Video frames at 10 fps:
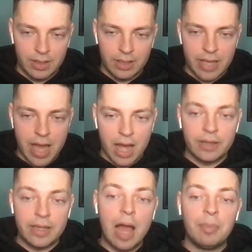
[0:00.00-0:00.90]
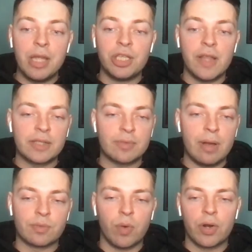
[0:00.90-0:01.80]
Yeah, BG. That's what I
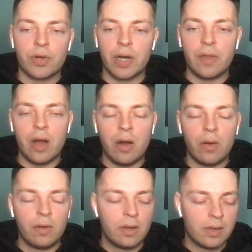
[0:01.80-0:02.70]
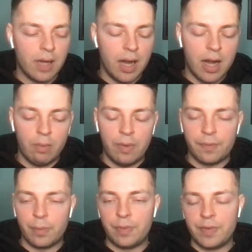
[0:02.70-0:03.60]
was wondering, though,
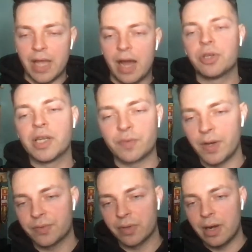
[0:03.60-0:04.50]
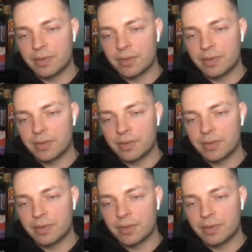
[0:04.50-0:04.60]
with DeAndre's free throw.